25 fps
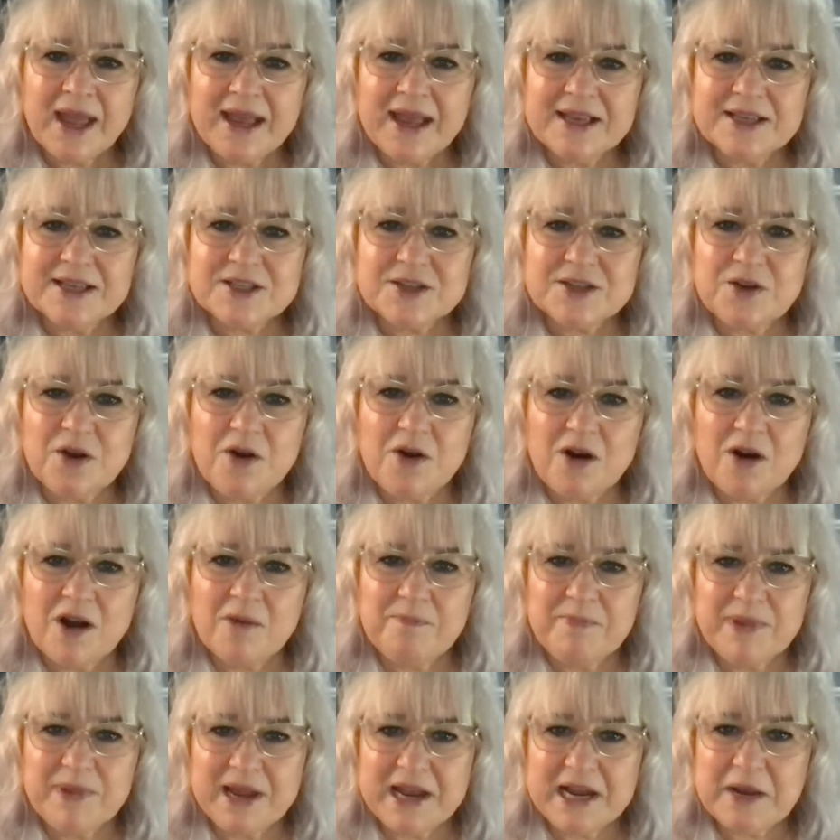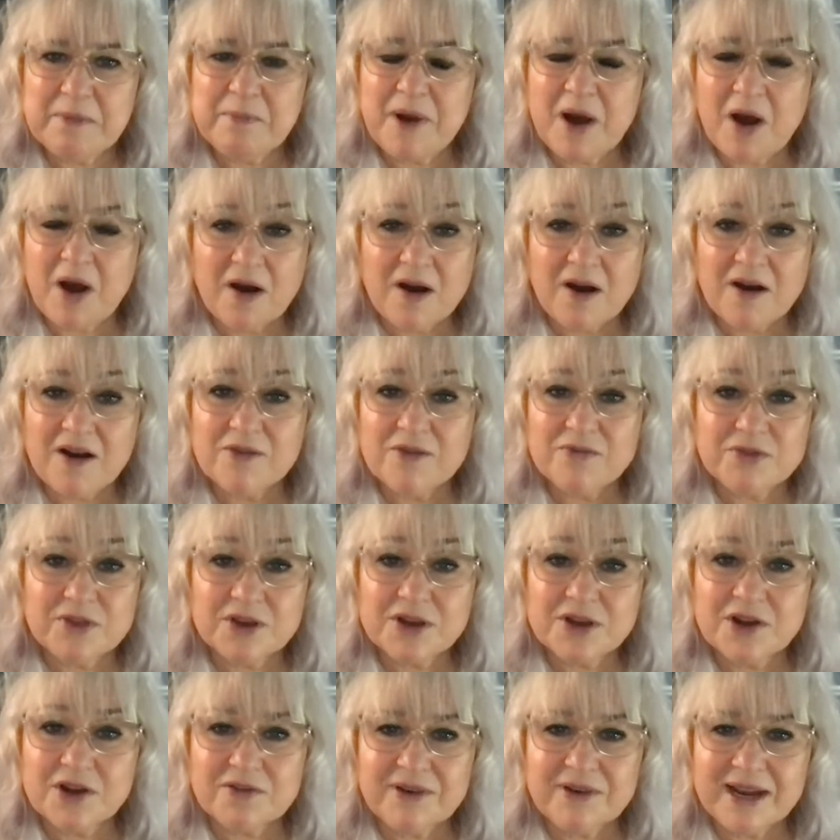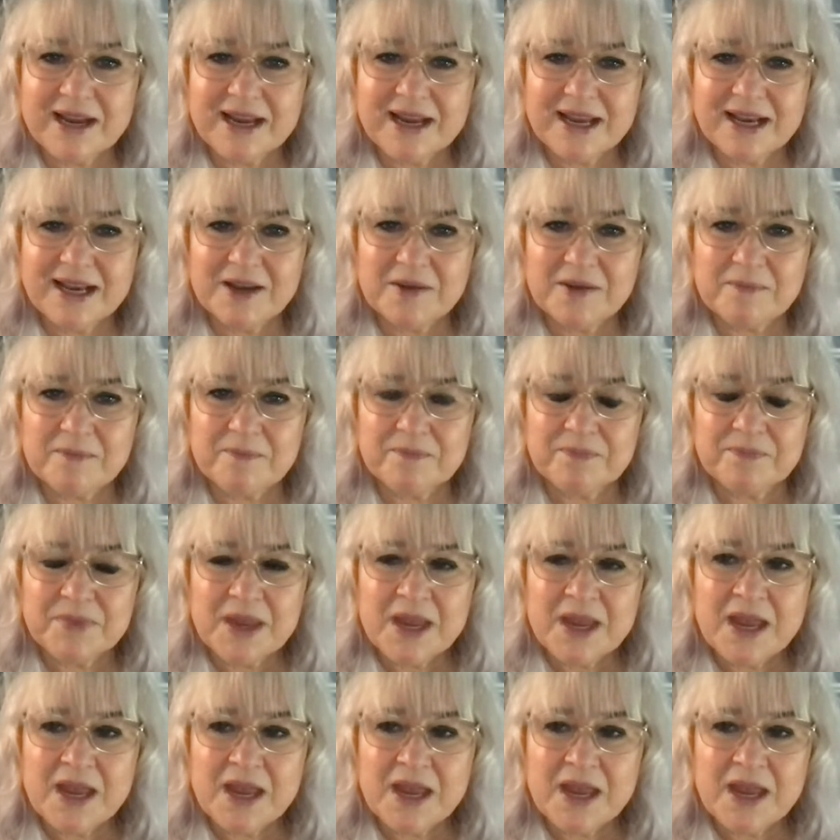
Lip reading: It's not a big part of the curriculum.